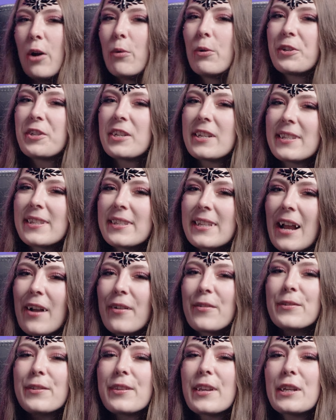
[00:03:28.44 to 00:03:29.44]
which just
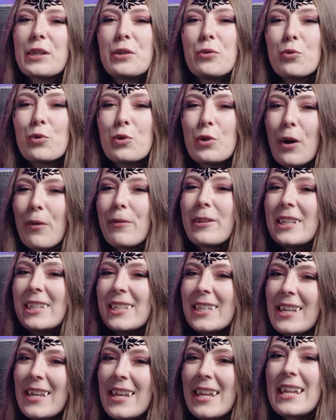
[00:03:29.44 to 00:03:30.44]
sounds like you're going
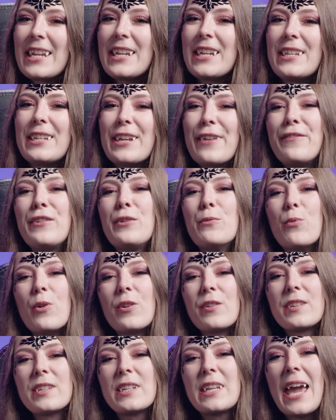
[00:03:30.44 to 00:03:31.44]
to need if you
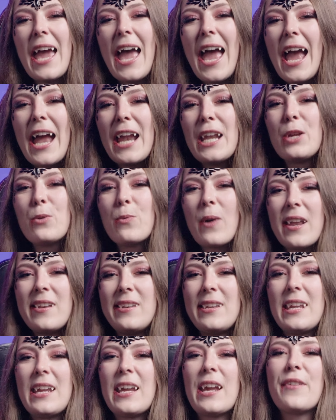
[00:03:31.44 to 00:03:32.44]
want to get anywhere
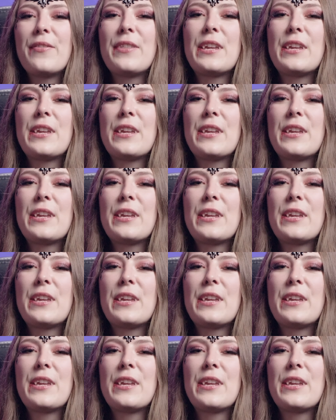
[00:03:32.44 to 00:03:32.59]
near